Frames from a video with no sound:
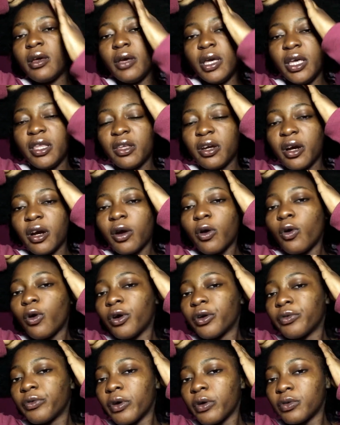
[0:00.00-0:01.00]
either
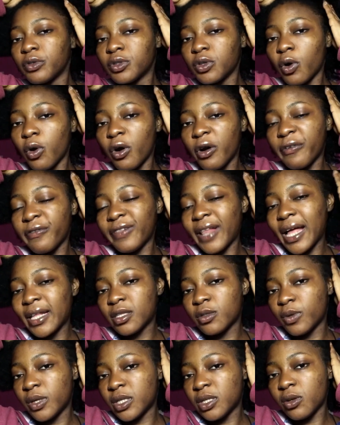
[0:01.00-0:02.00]
cornrows or
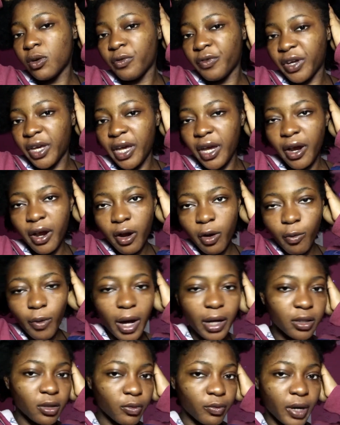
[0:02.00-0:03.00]
flat twists over here,
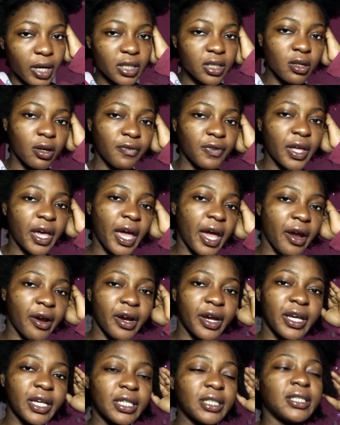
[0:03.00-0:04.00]
while the rest of the hair
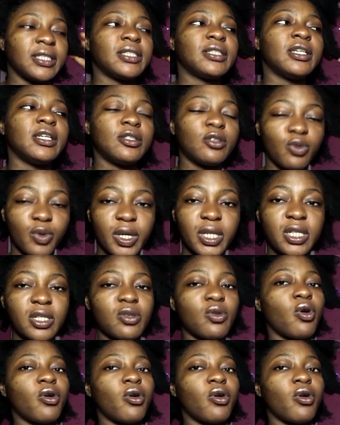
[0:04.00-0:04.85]
is twists or